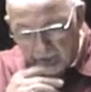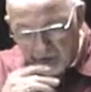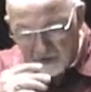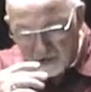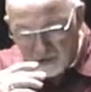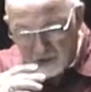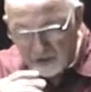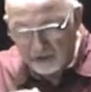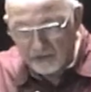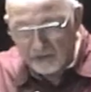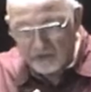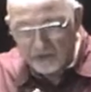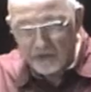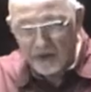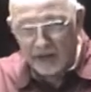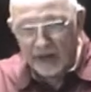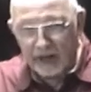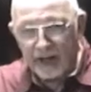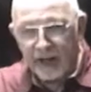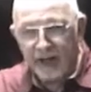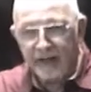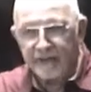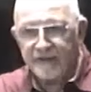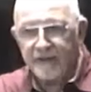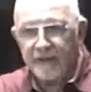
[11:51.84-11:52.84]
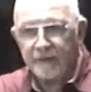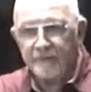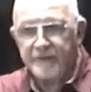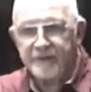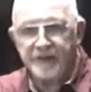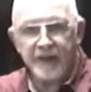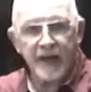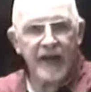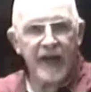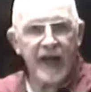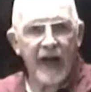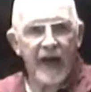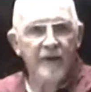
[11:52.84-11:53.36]
just strictly as Him
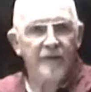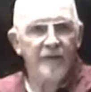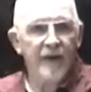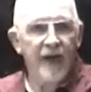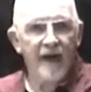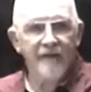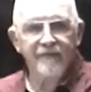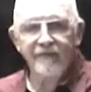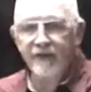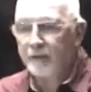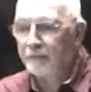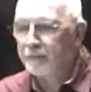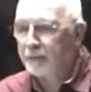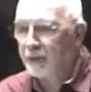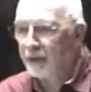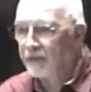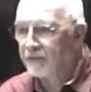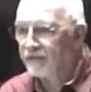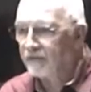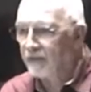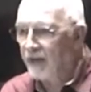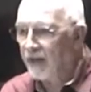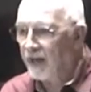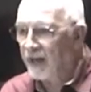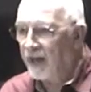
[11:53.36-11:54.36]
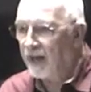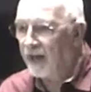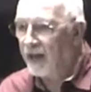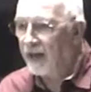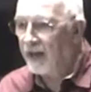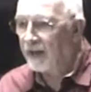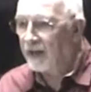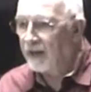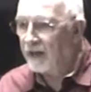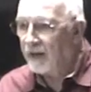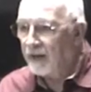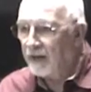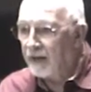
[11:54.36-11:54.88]
saying, I don't have any place to lay a
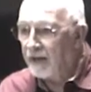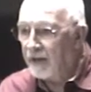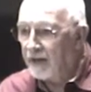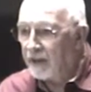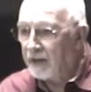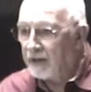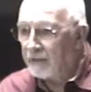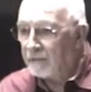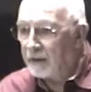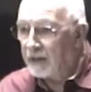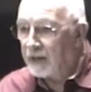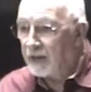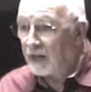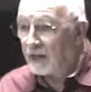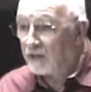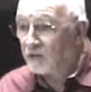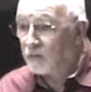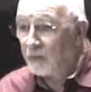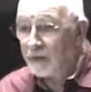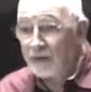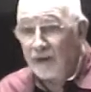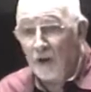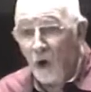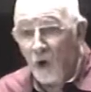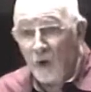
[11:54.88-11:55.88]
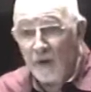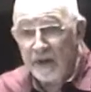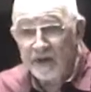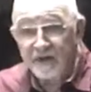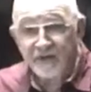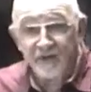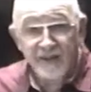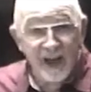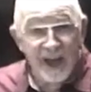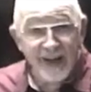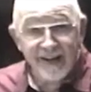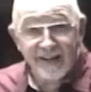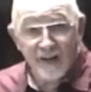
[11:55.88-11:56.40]
head. Because we know He
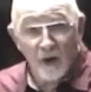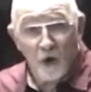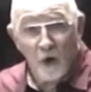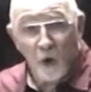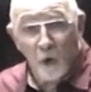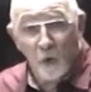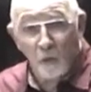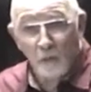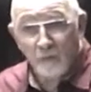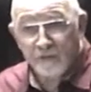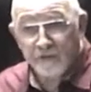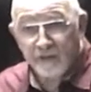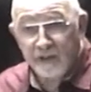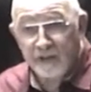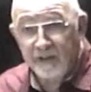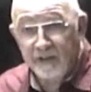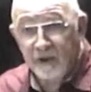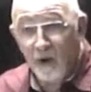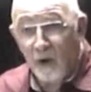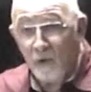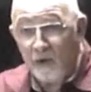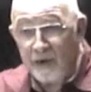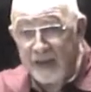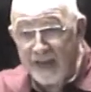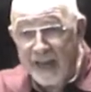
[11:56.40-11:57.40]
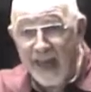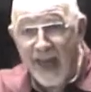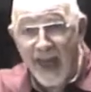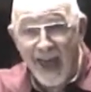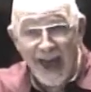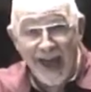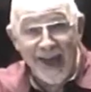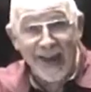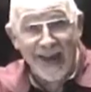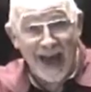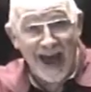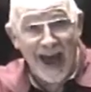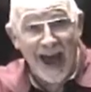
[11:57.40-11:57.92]
stayed in homes. We know He
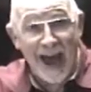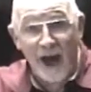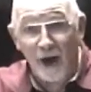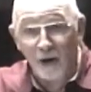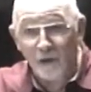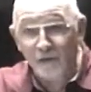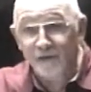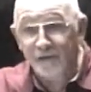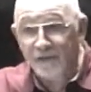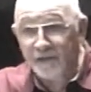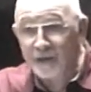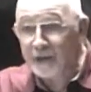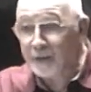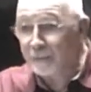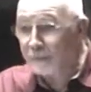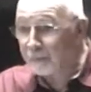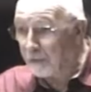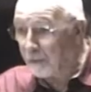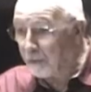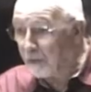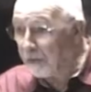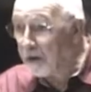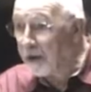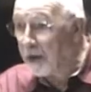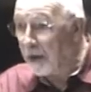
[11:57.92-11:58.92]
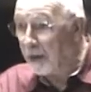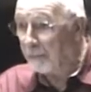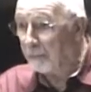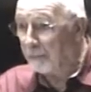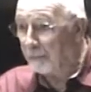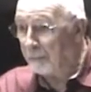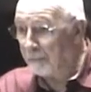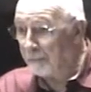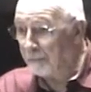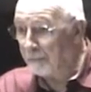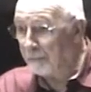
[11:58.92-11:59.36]
had a house in Capernaum.